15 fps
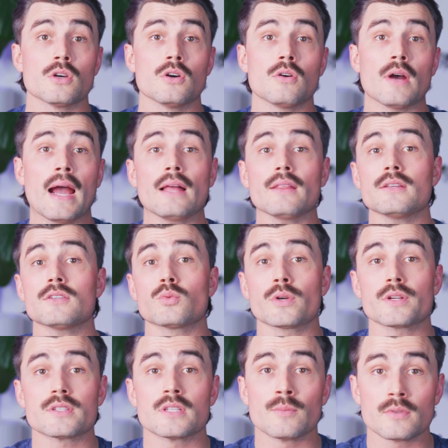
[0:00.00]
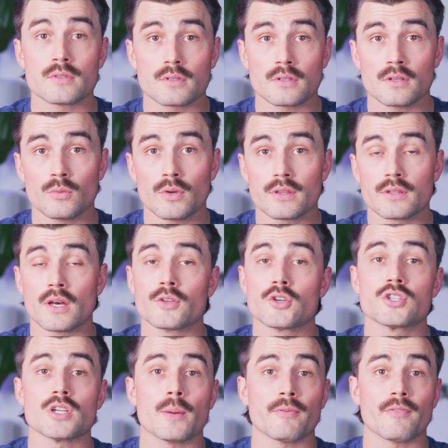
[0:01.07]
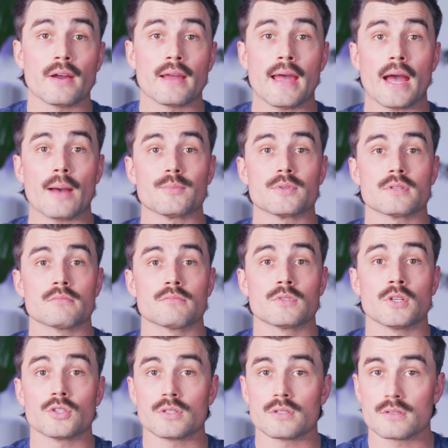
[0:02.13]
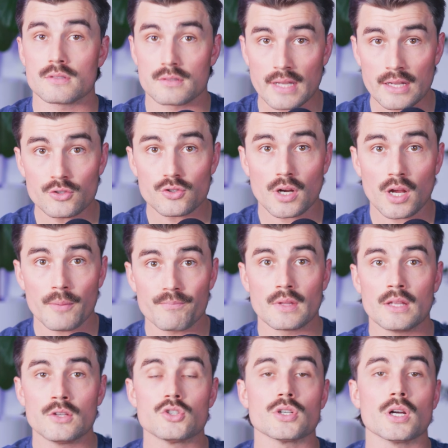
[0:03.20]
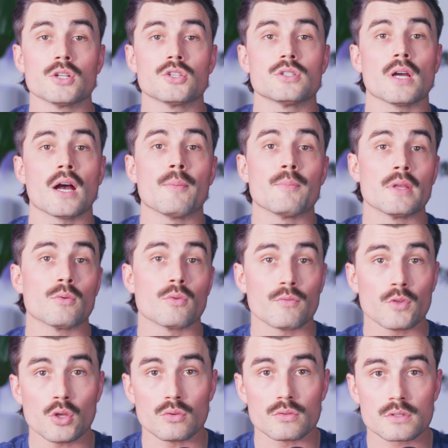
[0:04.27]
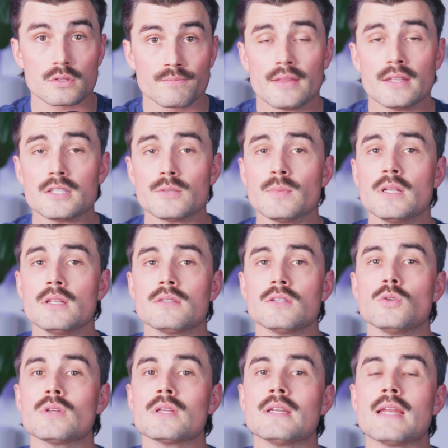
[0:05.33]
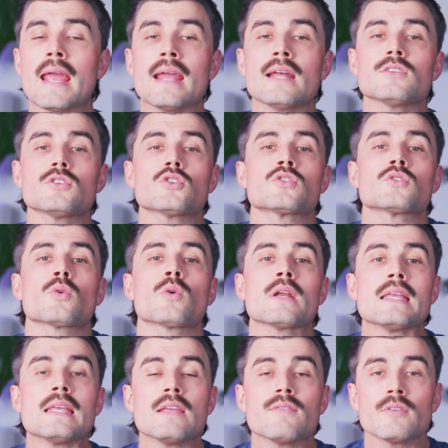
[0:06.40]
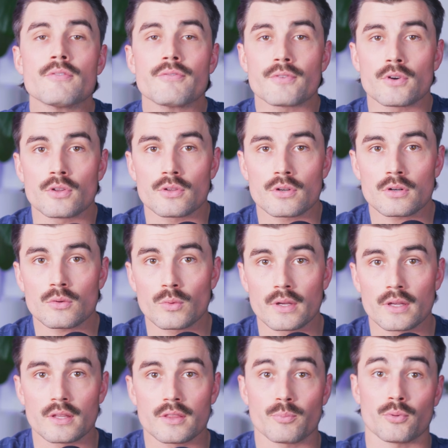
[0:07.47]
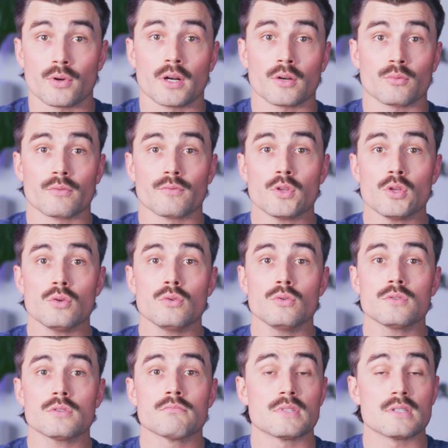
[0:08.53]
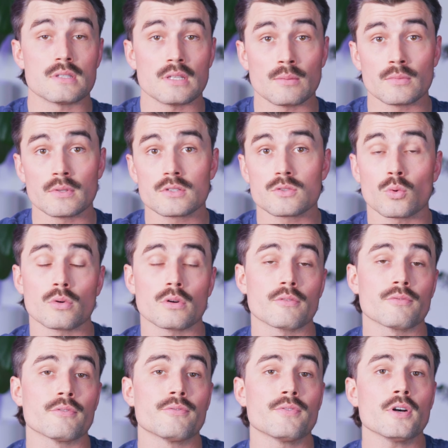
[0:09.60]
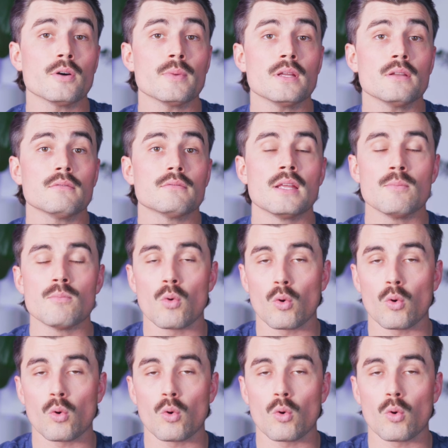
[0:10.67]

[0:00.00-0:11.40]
So Atlas works seamlessly with other Shopify apps, such as Zendrop and Judge.me reviews. This means you can enhance your store even further with product reviews, seamless order fulfillment, and and